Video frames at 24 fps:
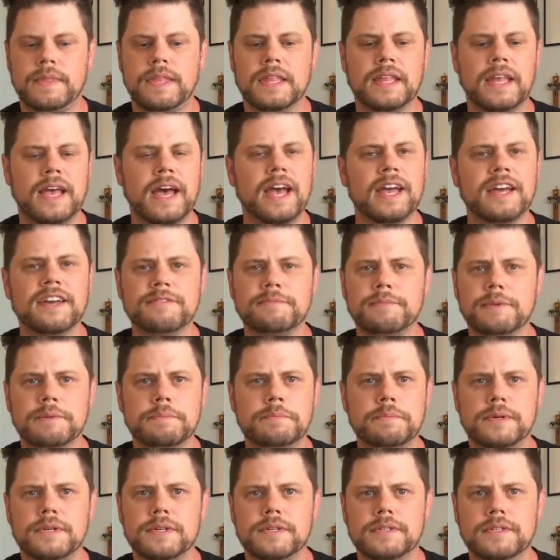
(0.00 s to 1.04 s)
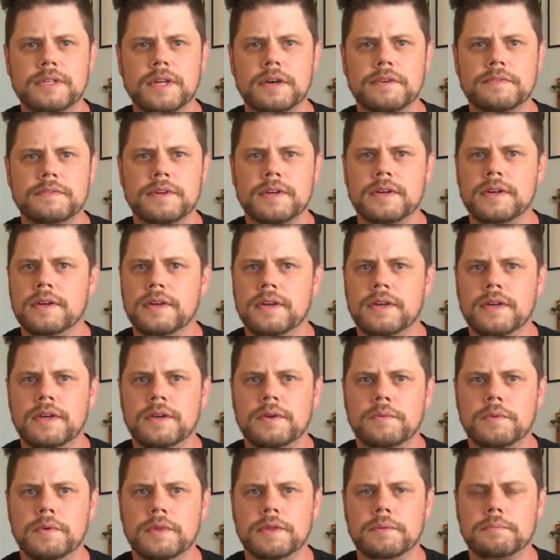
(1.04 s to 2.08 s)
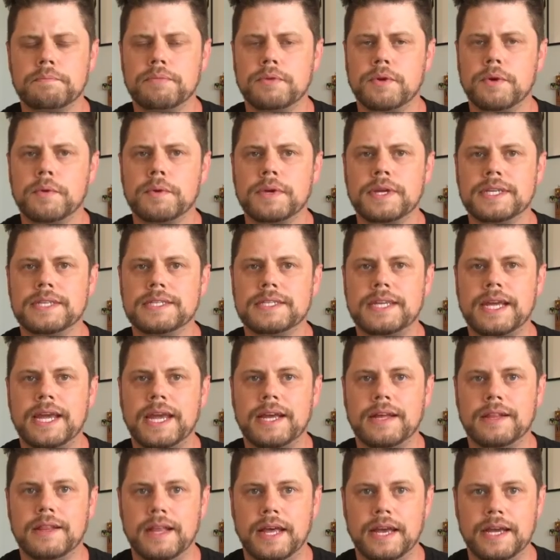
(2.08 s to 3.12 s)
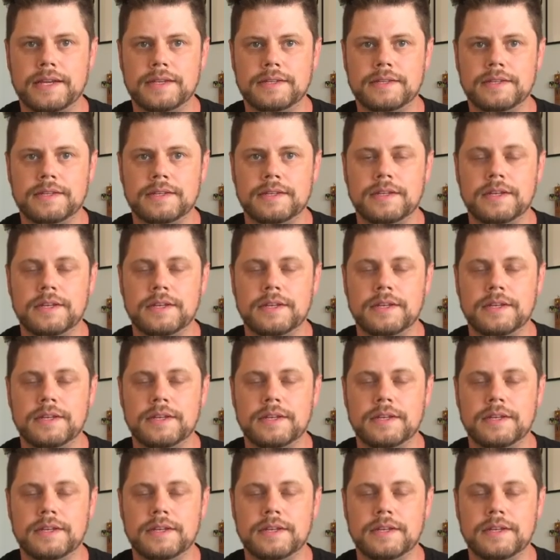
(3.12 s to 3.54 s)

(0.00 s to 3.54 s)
I have been pulled over with a broken taillight